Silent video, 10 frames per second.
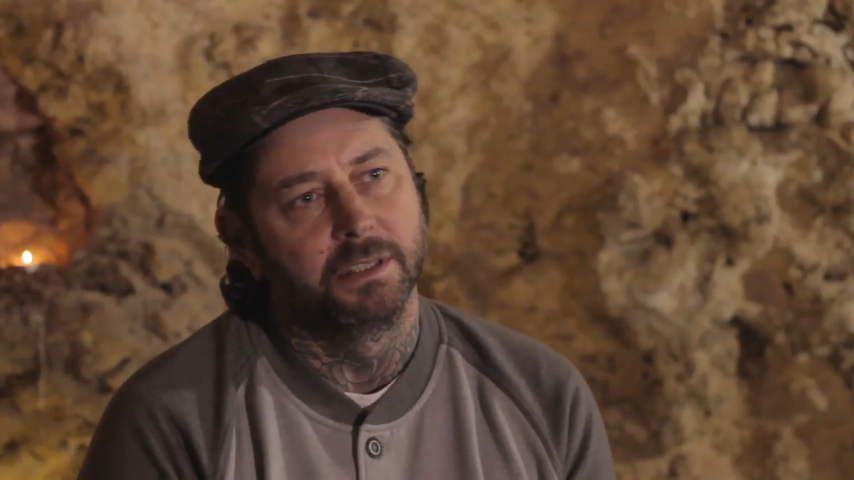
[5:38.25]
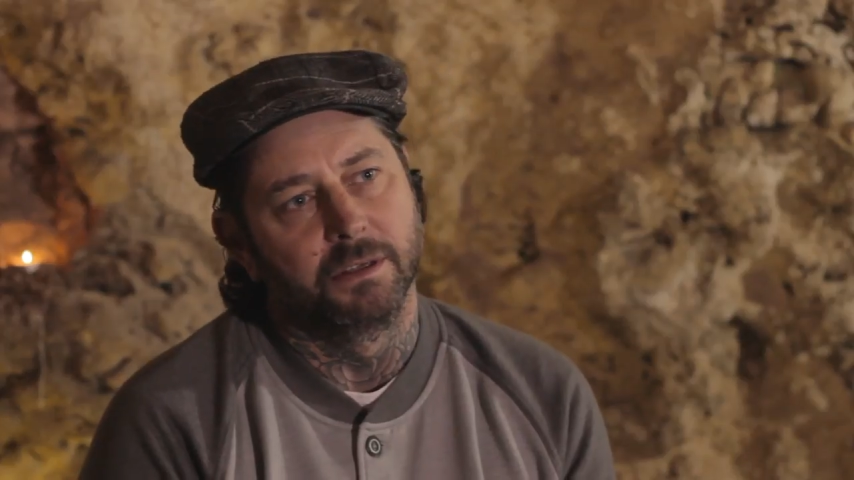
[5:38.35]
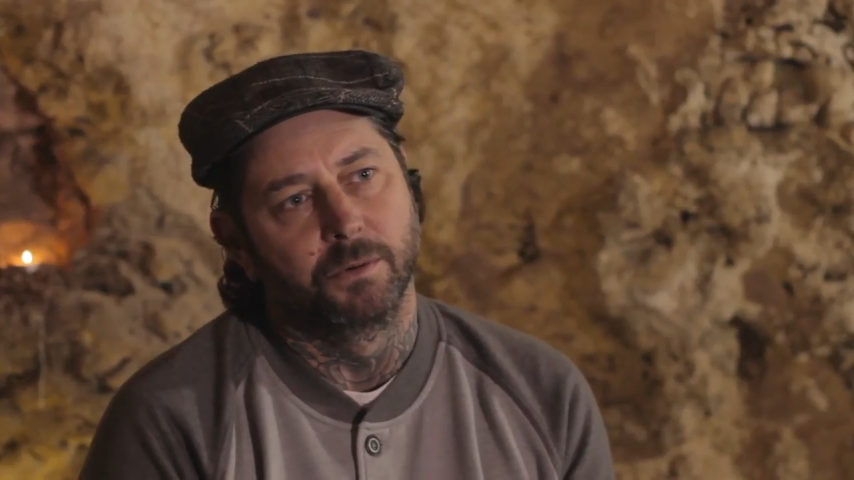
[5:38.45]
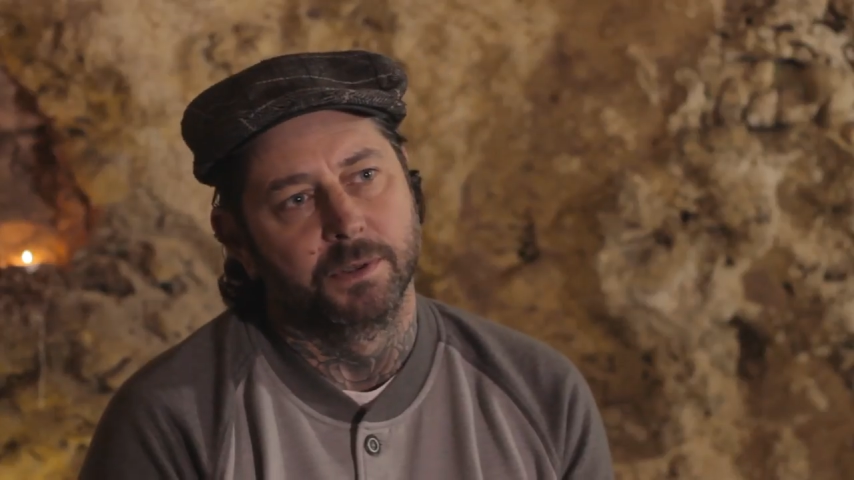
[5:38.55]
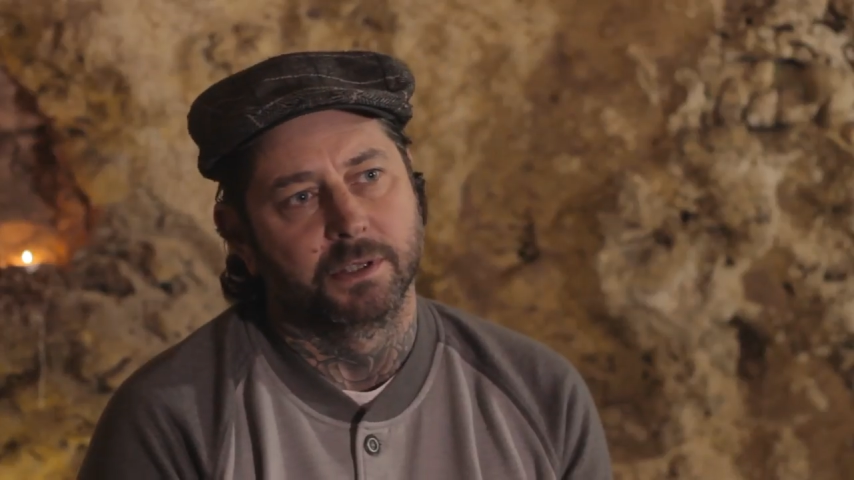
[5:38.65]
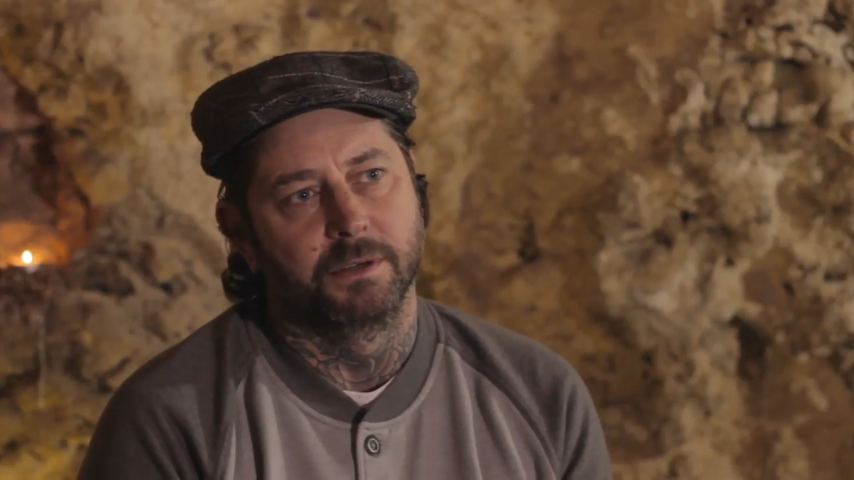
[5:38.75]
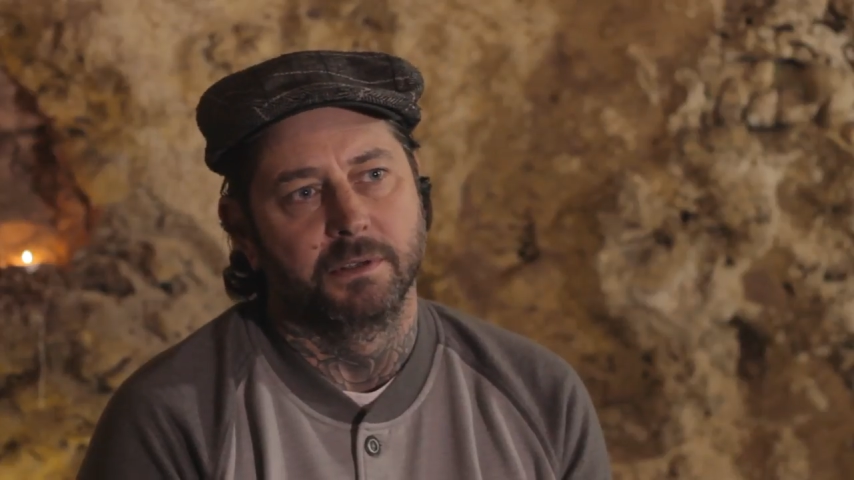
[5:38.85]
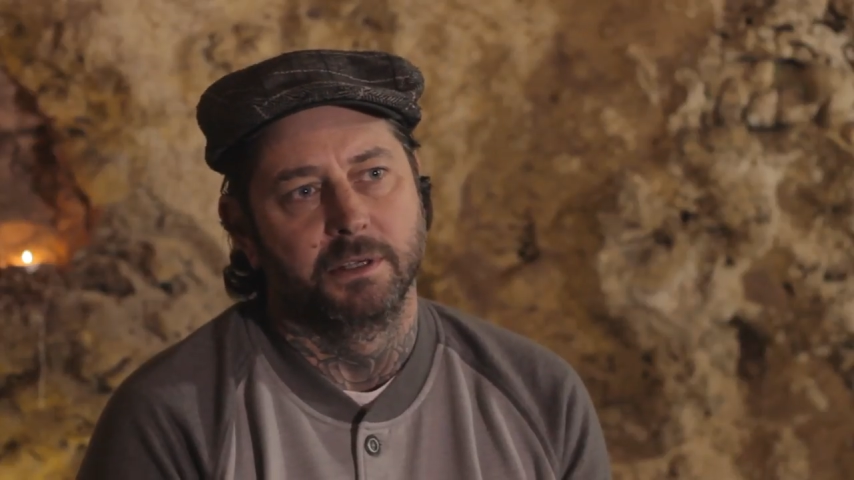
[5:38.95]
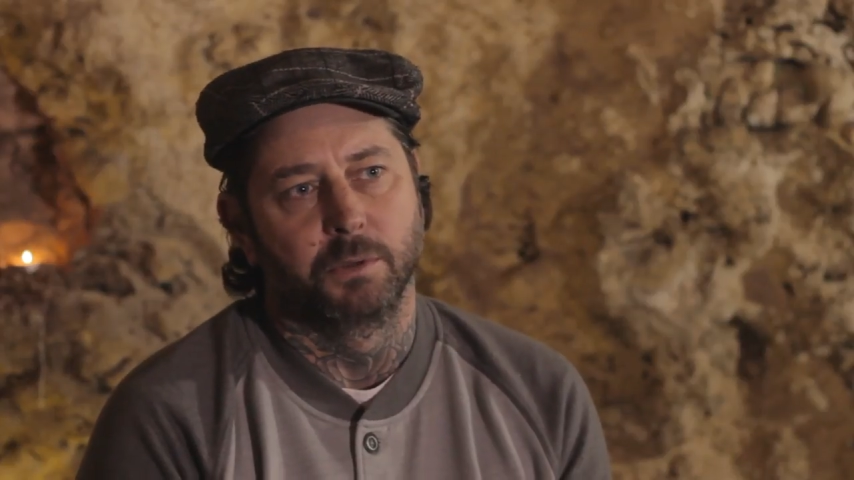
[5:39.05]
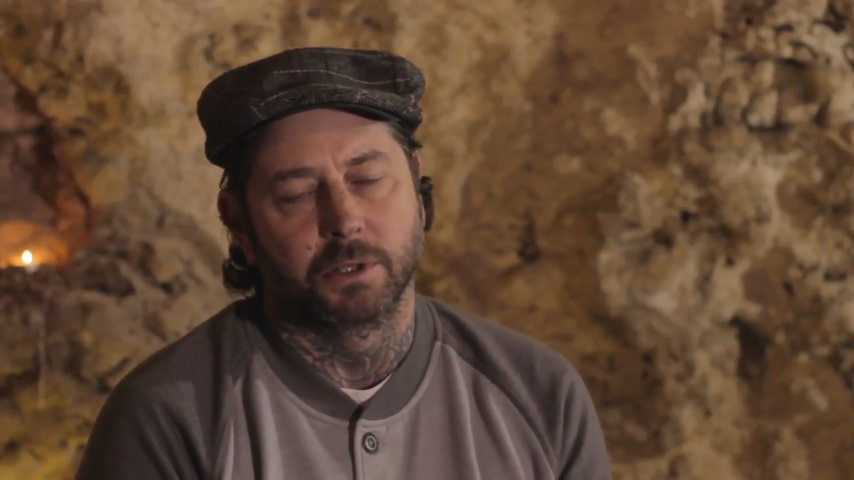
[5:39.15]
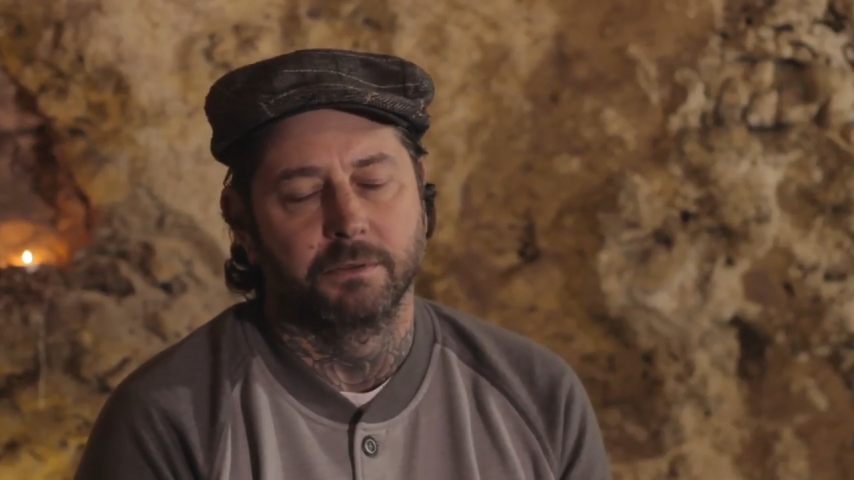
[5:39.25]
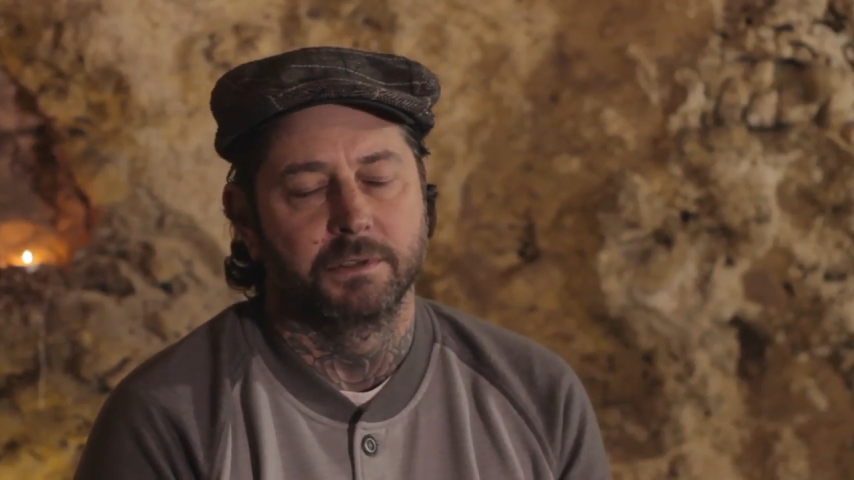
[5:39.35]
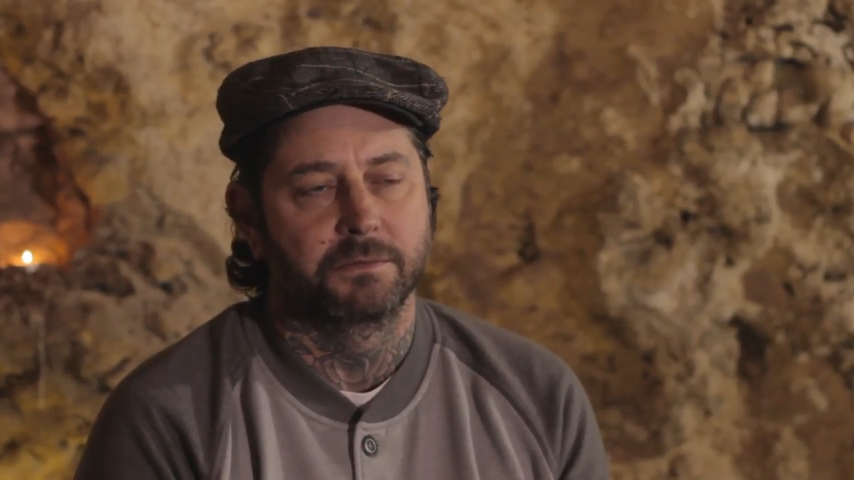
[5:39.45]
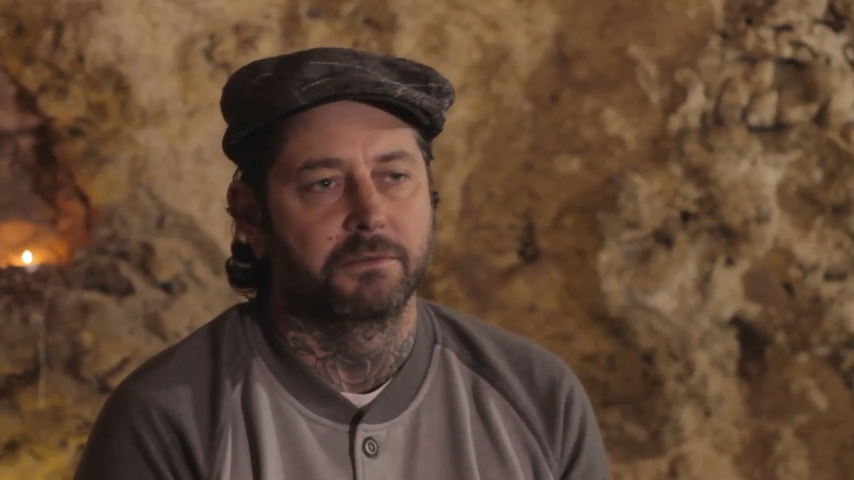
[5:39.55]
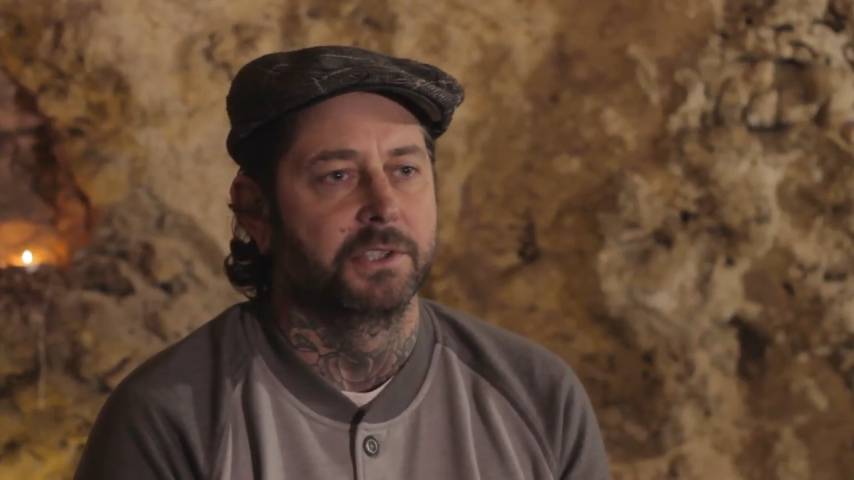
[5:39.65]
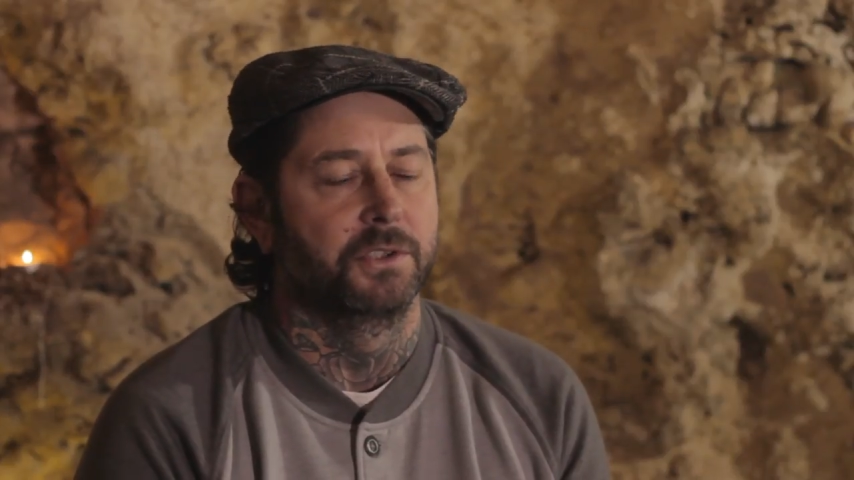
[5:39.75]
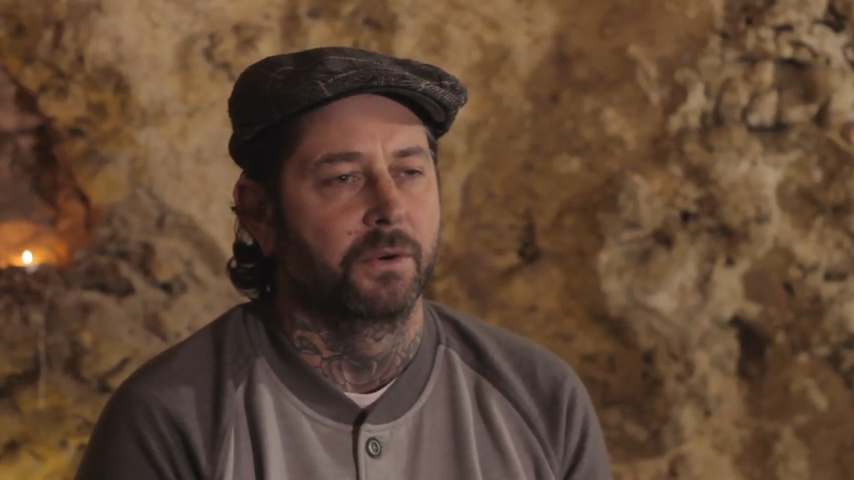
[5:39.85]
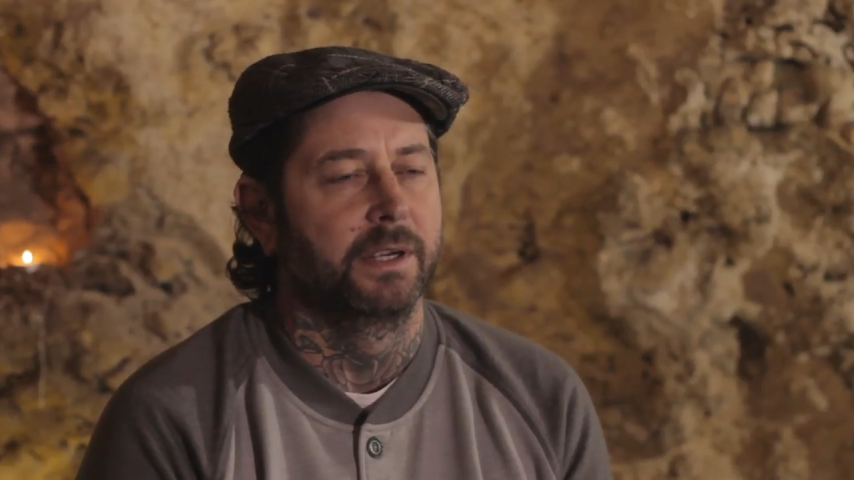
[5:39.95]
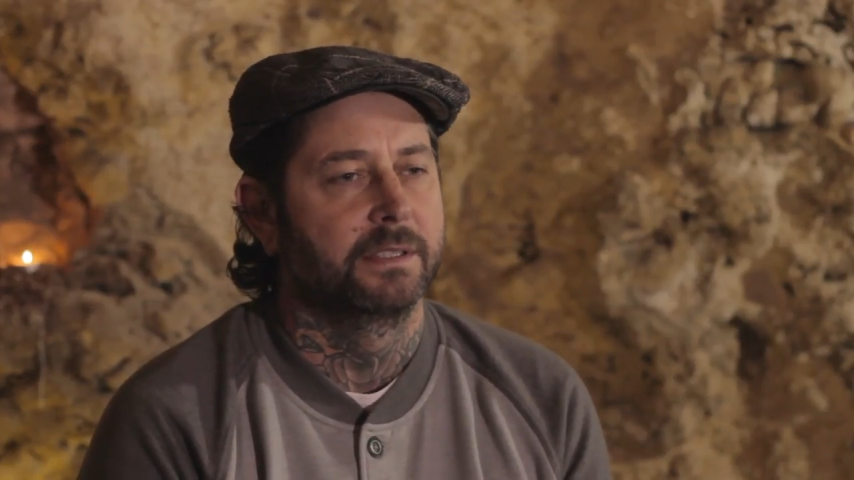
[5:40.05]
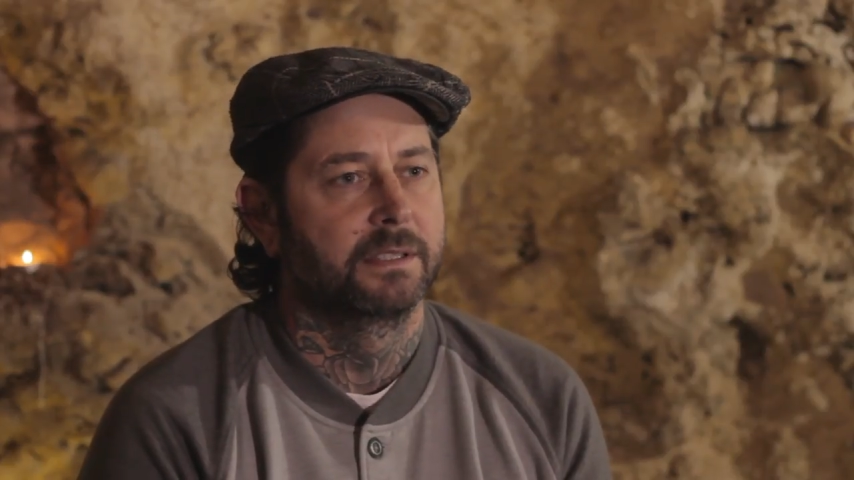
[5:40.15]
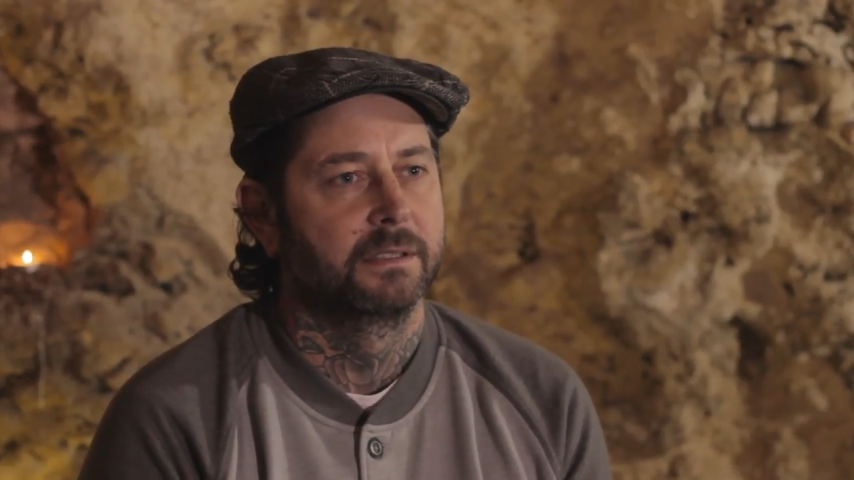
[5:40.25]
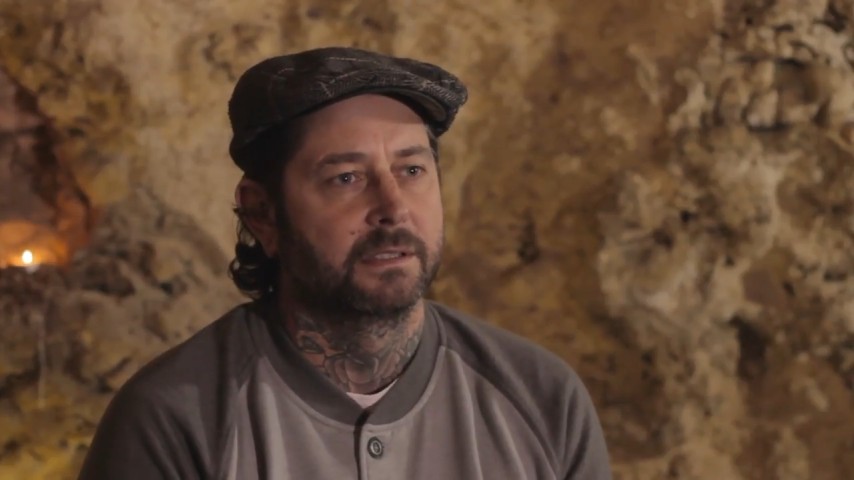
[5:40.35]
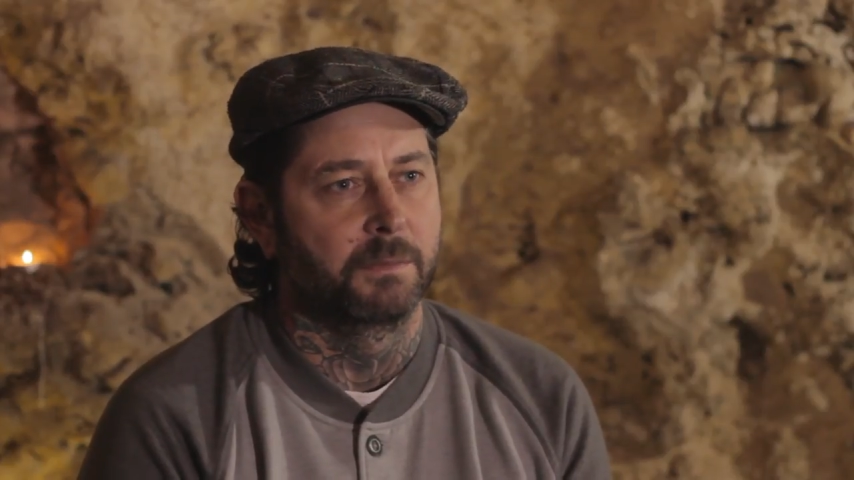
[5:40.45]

He always give, he would give us free choice